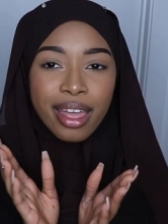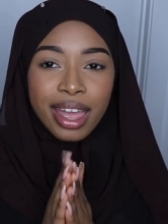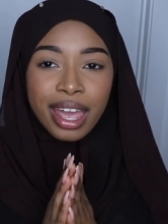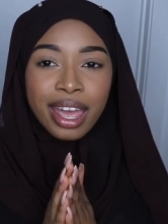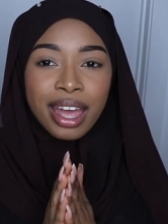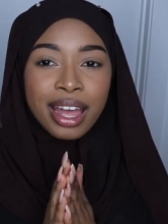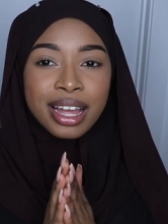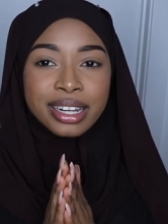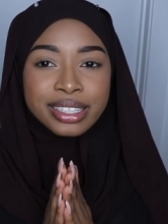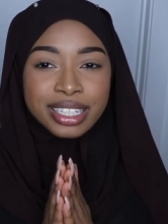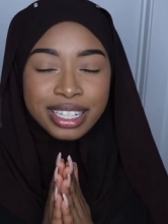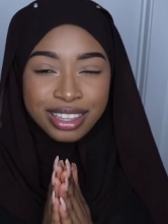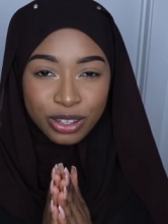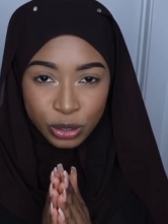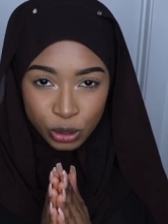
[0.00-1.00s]
and
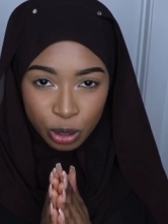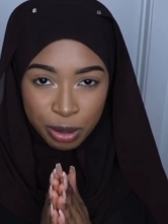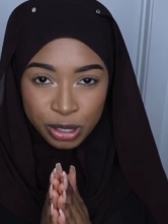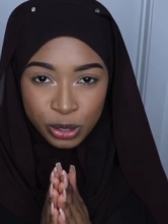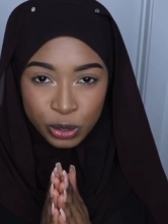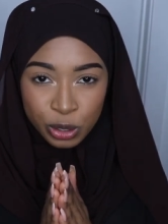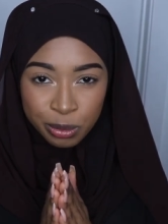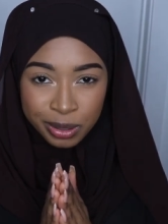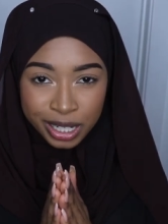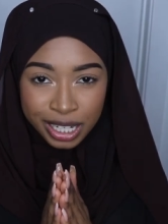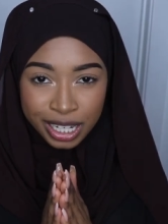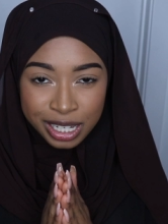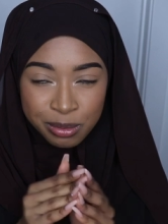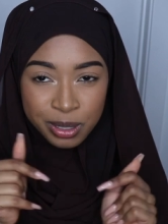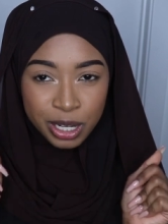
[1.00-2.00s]
those are my social
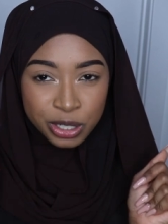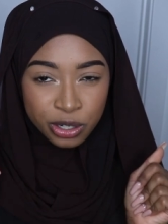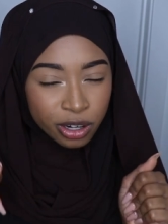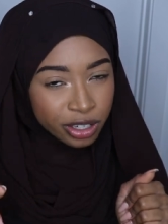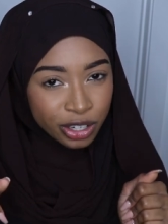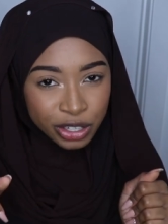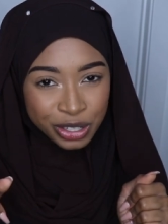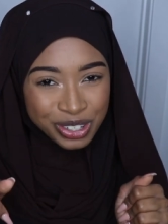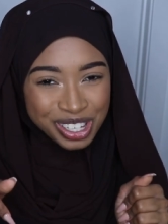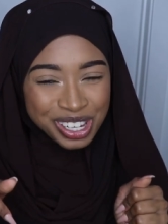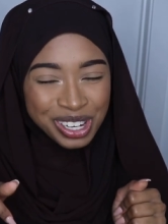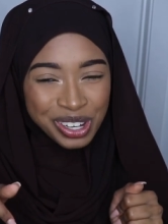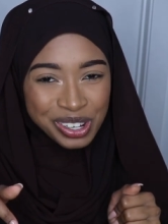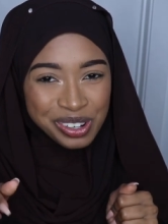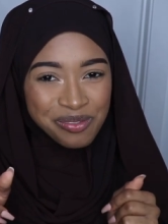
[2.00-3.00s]
medias because you're already on
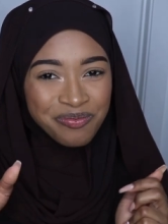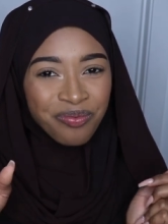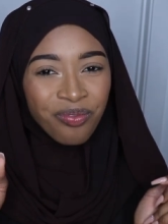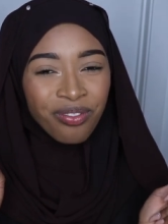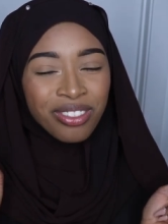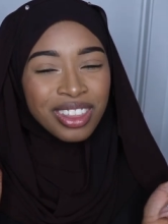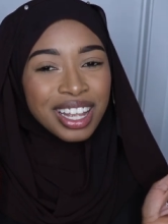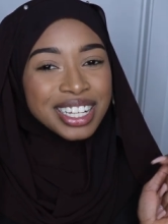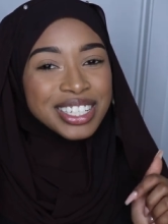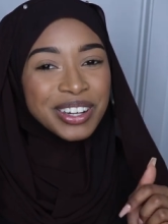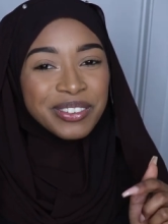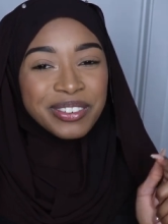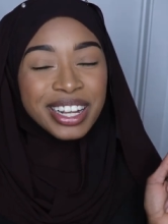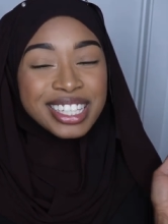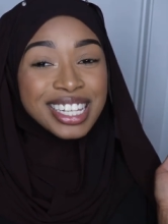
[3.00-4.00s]
youtube
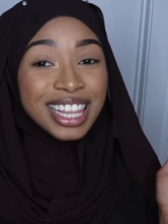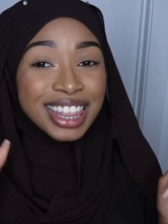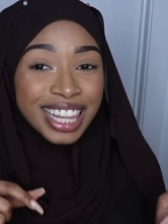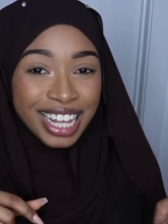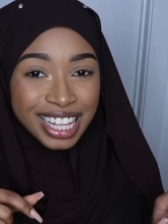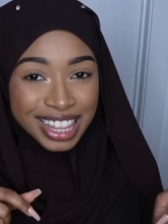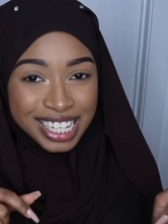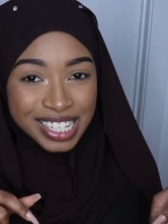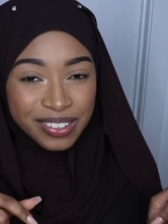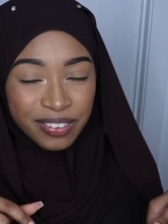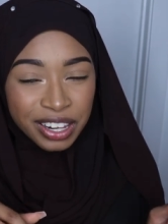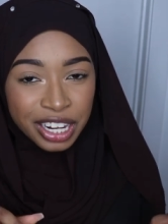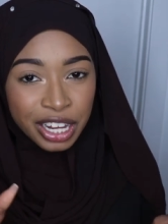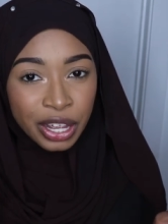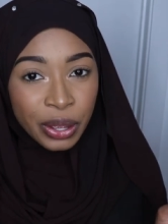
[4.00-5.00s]
don't forget to like this
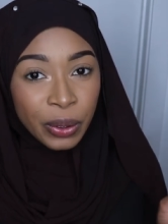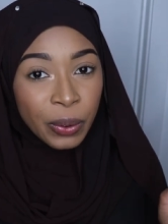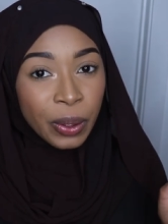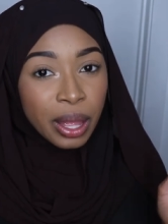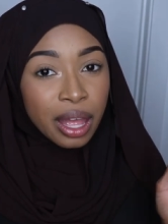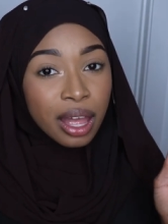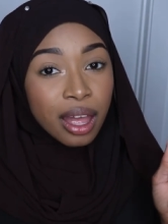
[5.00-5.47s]
video